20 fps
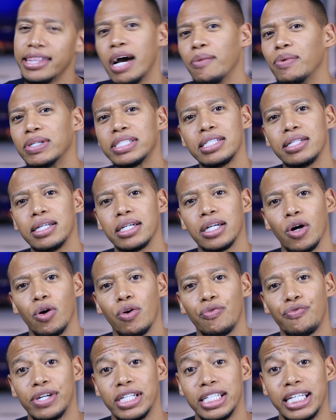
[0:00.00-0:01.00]
That wasn't the
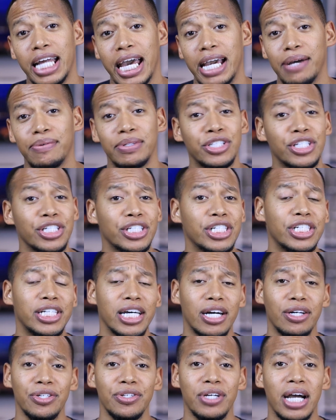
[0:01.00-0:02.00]
goal for today. It was just to
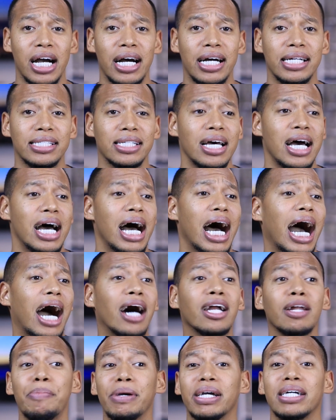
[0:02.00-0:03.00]
tell you guys
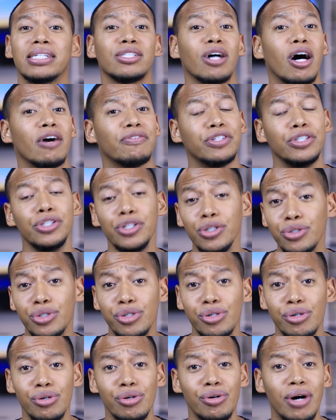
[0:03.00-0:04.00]
how to pick a soft
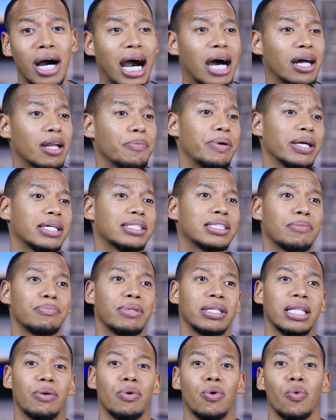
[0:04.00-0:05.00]
neutral, how to pick
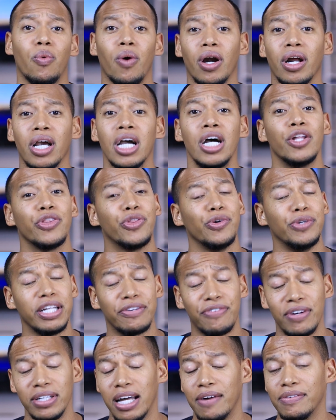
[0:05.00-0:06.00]
something that will work through
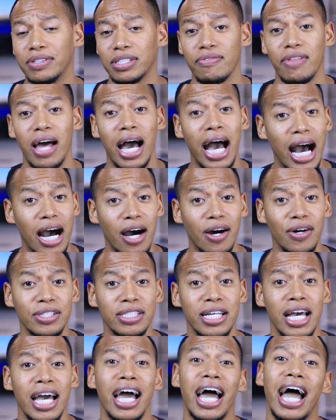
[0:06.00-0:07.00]
different levels of the
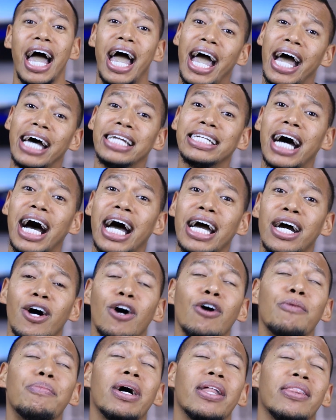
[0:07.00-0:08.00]
house, and I
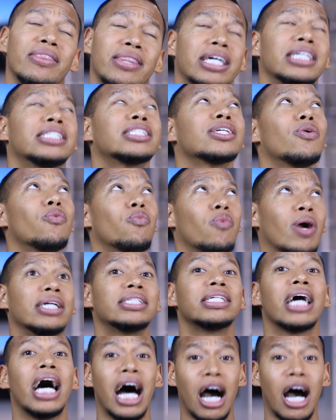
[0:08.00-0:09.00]
hope this was